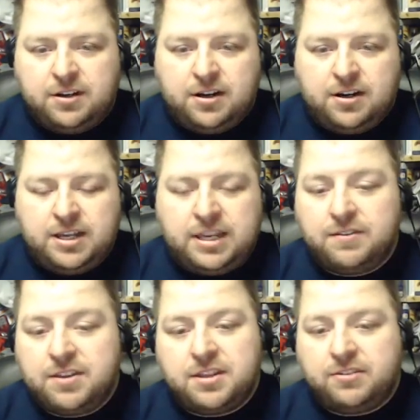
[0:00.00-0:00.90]
And
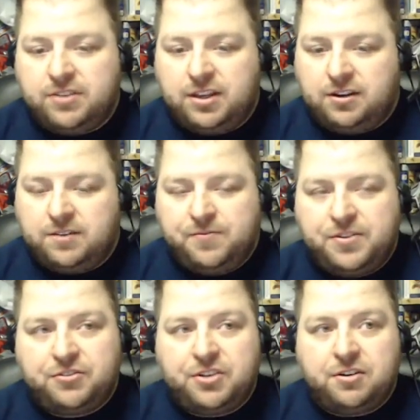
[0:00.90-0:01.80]
even this year
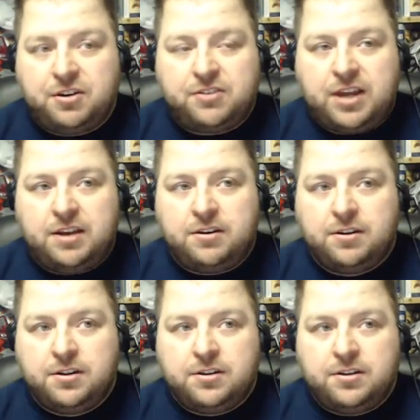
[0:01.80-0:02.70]
has had
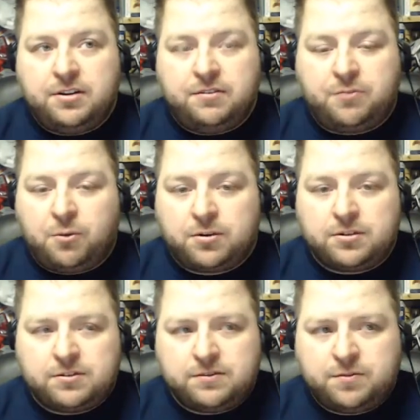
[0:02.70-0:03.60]

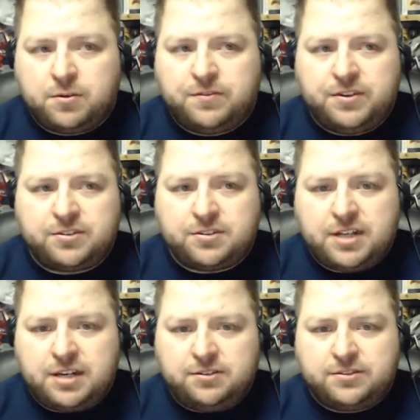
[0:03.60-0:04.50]
four physical
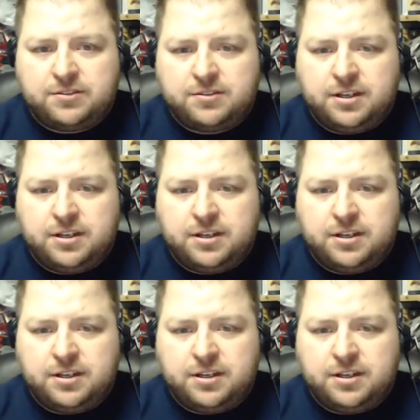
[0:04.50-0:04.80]
titles.